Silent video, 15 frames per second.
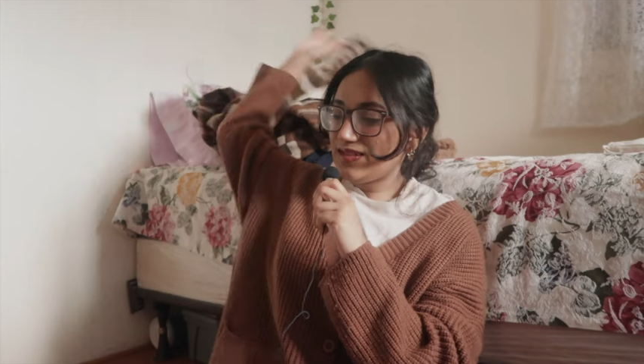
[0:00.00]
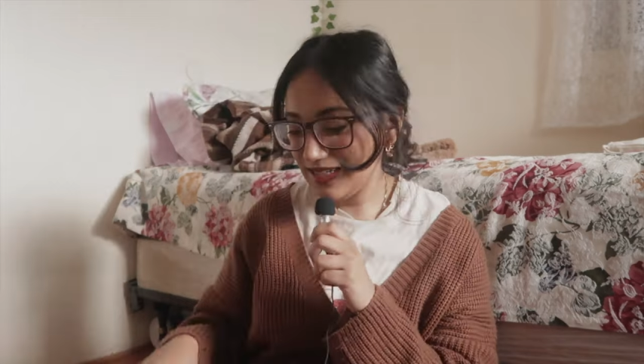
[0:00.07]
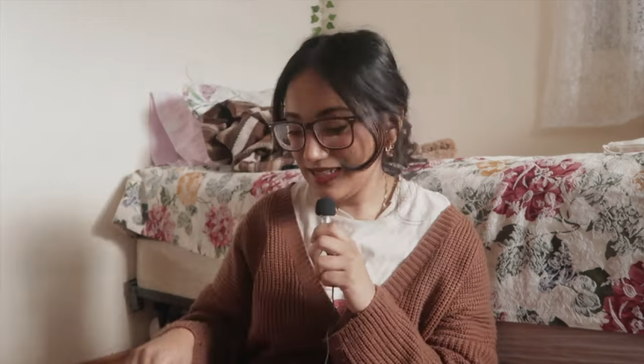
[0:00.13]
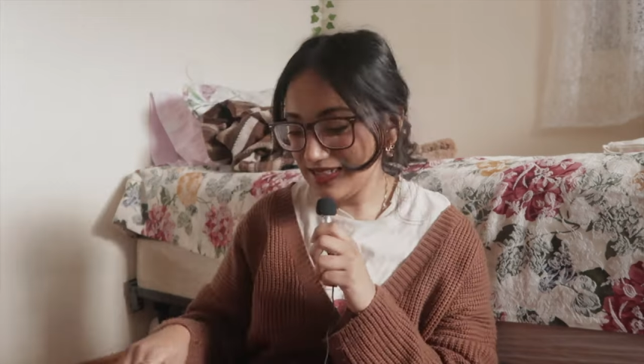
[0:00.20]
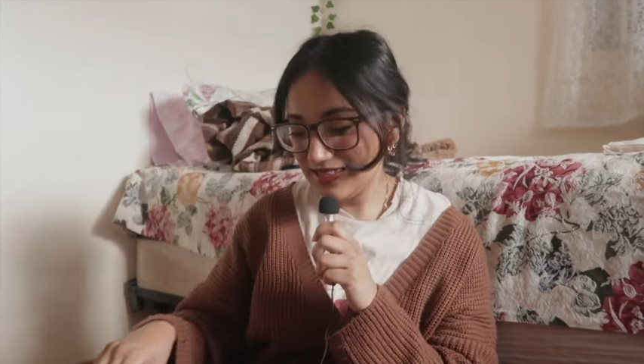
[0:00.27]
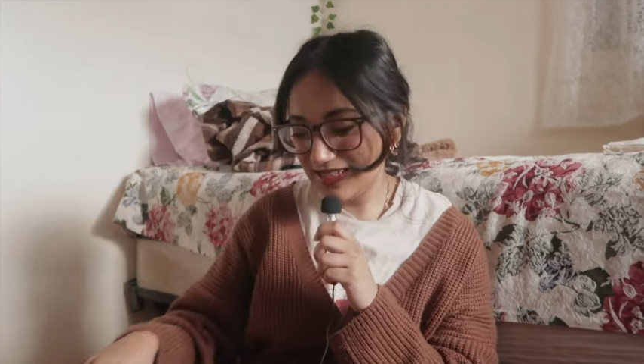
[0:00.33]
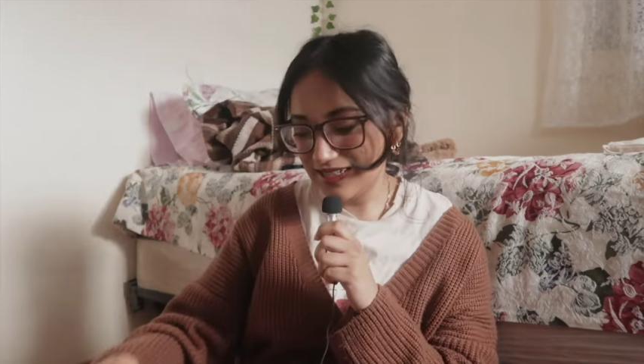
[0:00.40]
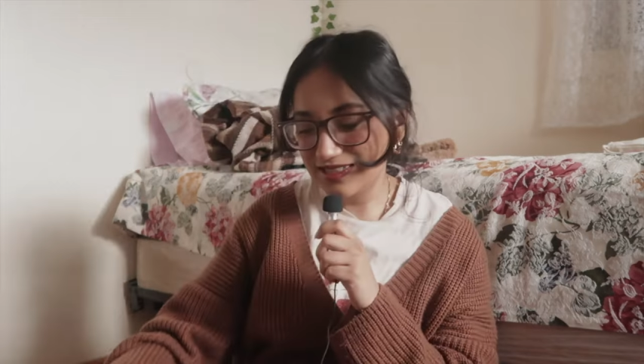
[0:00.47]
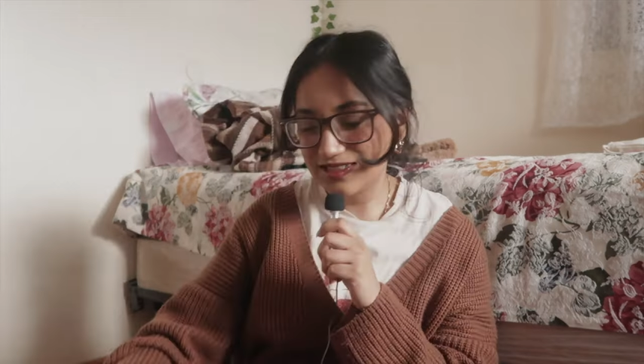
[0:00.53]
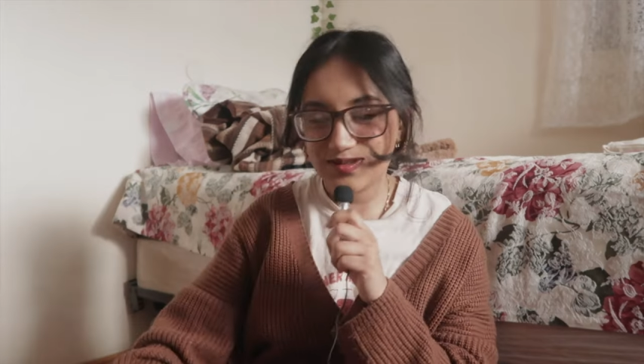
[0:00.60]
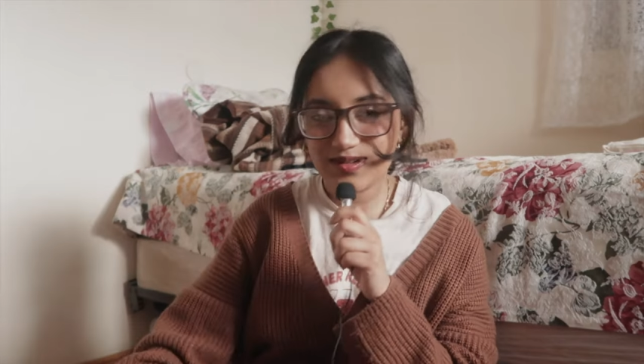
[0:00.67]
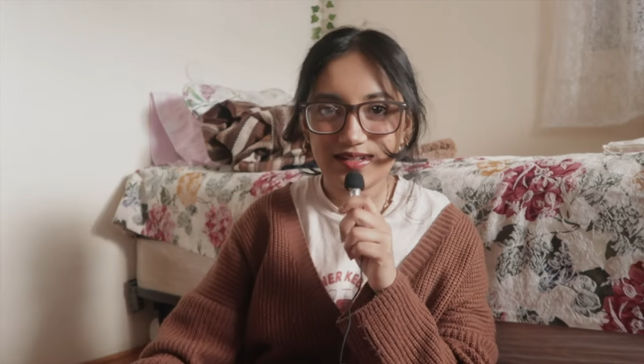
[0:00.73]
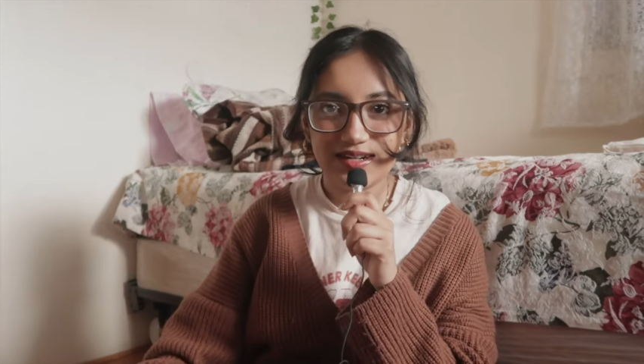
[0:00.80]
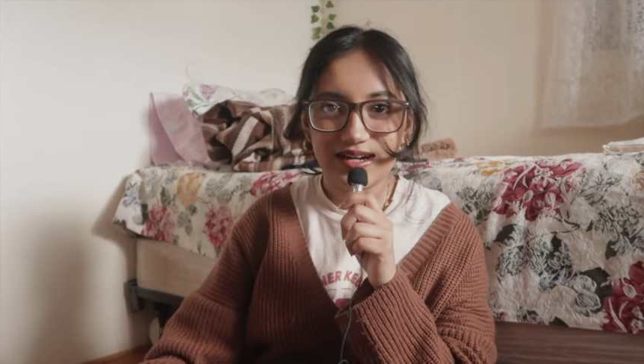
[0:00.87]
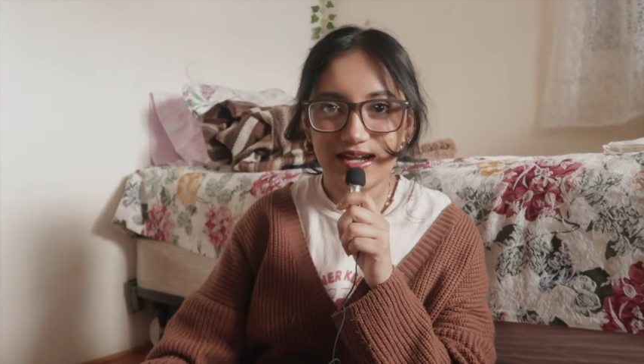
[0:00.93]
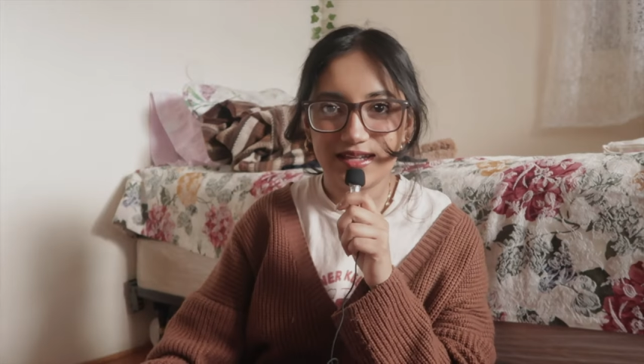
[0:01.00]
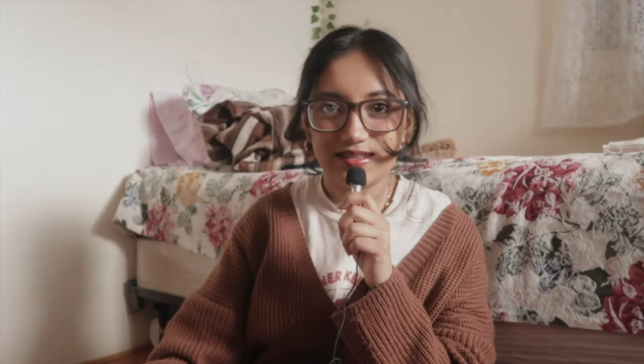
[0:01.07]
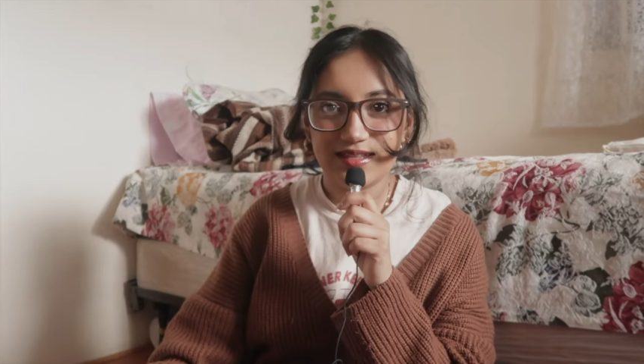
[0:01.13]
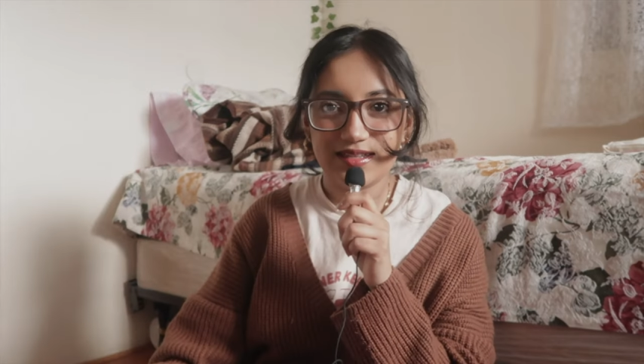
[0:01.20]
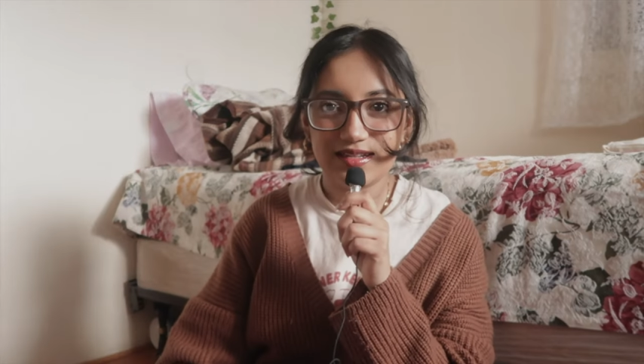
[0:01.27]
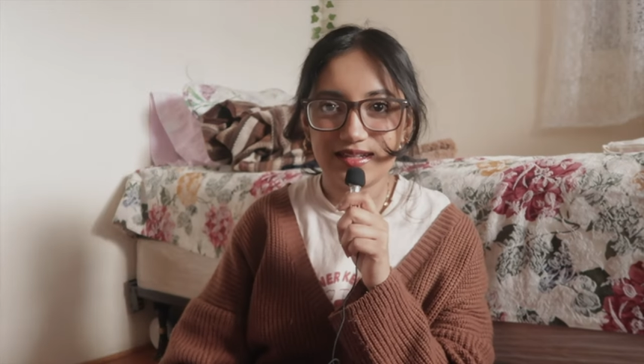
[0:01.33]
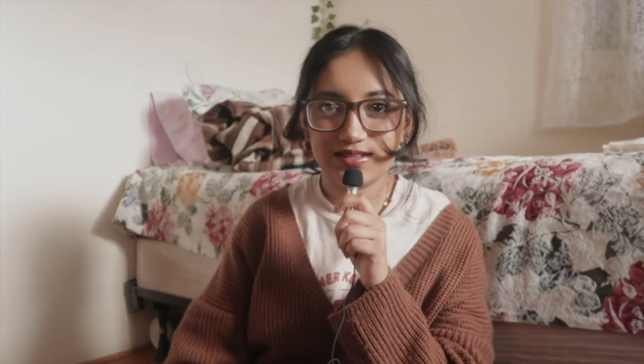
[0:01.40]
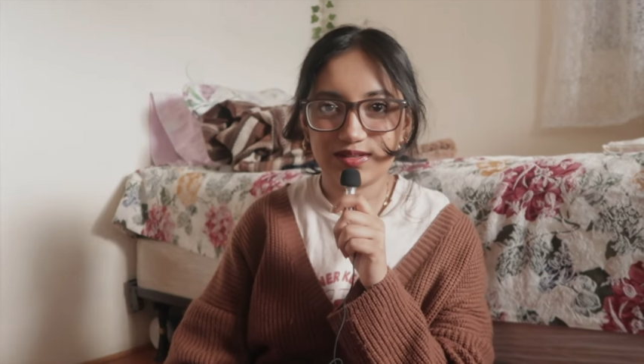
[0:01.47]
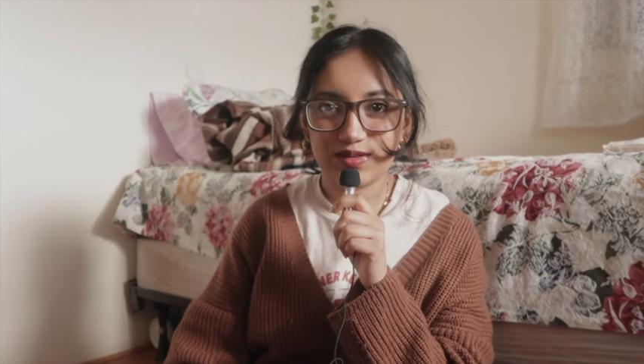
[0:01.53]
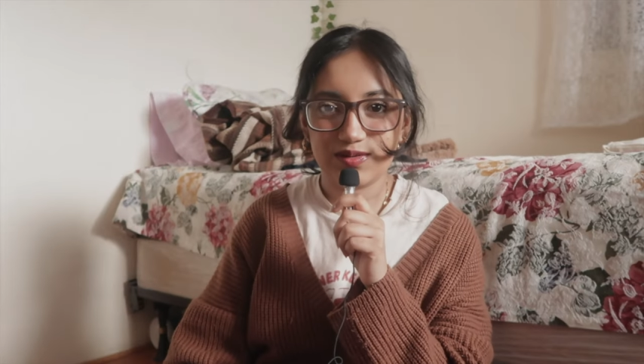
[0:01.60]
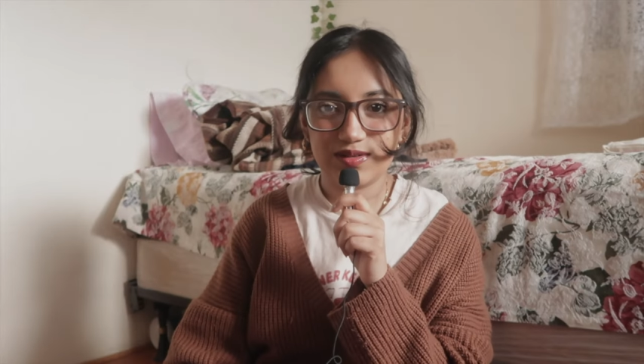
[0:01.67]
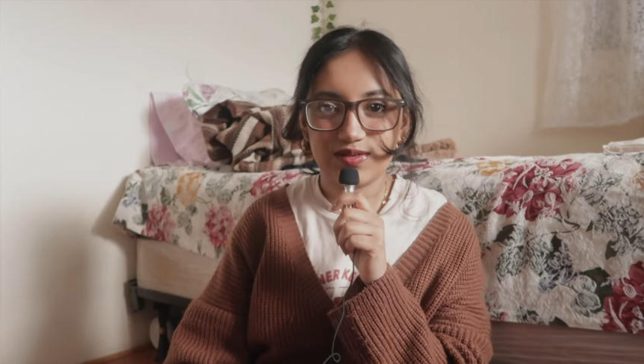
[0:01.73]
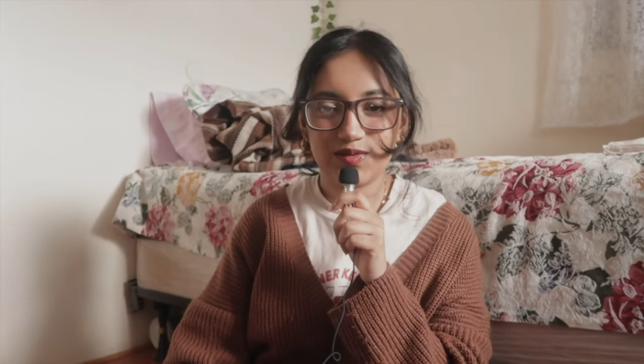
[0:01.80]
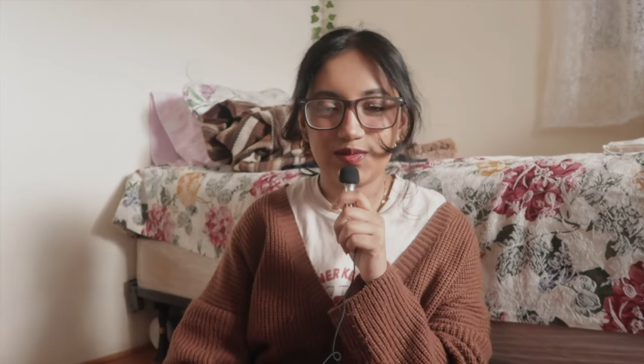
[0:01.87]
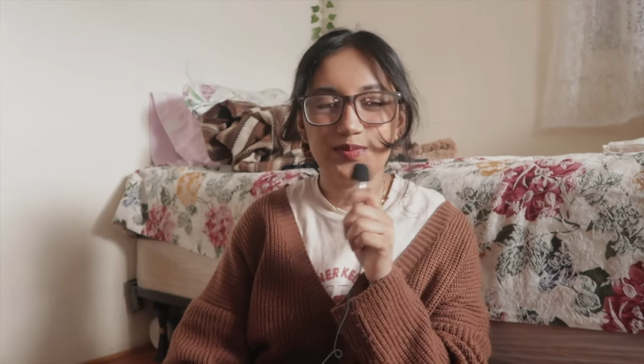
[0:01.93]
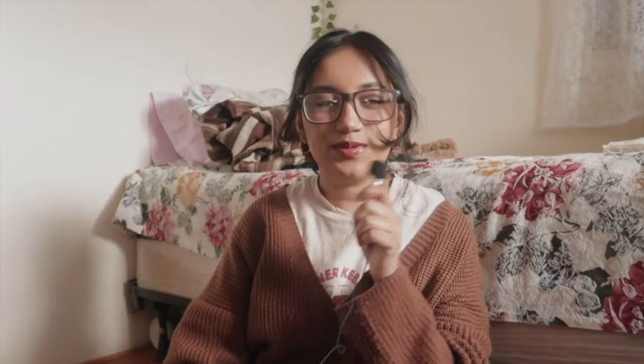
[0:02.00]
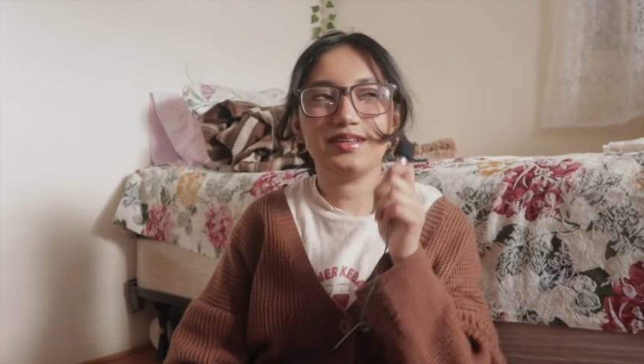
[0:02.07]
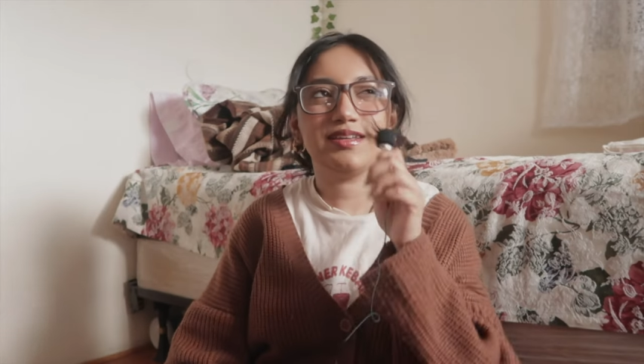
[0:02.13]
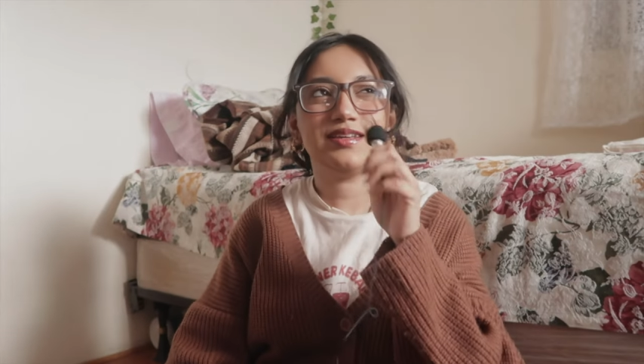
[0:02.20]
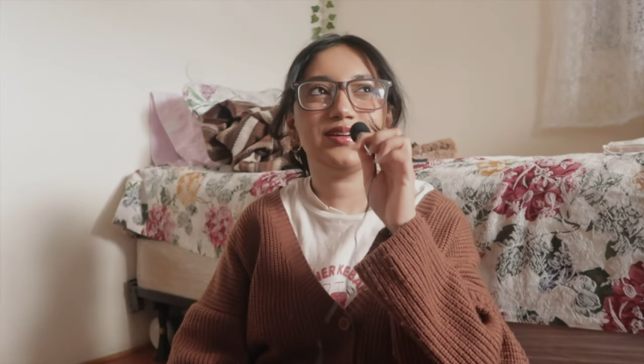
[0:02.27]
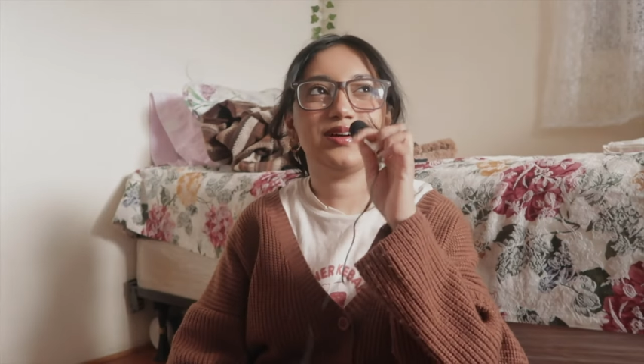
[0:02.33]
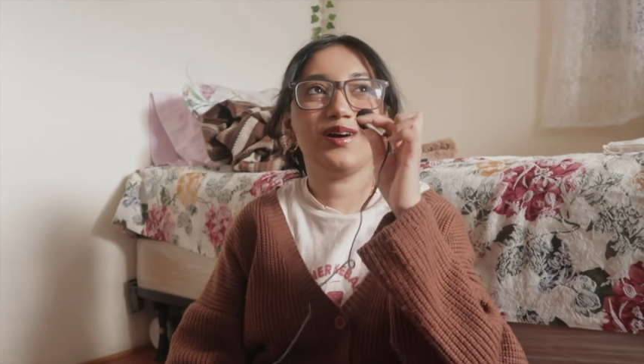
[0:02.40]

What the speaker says: This next sweater I think is going to be,